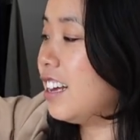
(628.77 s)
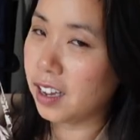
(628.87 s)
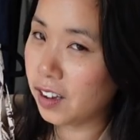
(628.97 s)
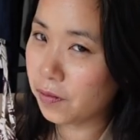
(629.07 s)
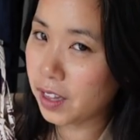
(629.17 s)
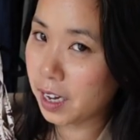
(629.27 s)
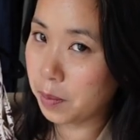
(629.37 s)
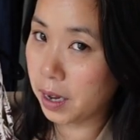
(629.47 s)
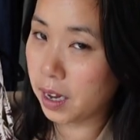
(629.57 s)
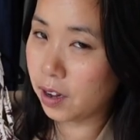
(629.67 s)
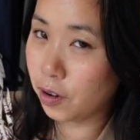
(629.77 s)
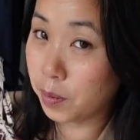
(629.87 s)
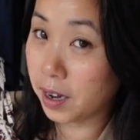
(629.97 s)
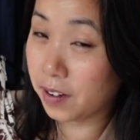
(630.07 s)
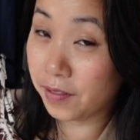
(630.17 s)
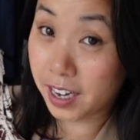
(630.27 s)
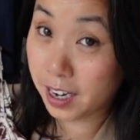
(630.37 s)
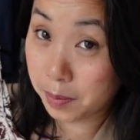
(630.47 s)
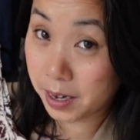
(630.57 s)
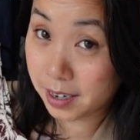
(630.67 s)
If, like me, you're part of the
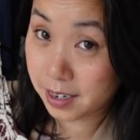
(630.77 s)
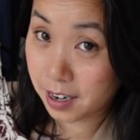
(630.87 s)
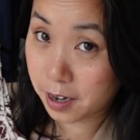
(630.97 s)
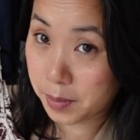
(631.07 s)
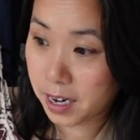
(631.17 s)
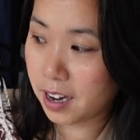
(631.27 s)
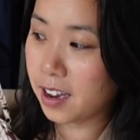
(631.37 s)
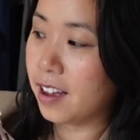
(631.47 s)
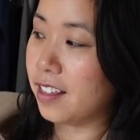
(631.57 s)
Itty Bitty Titty Committee,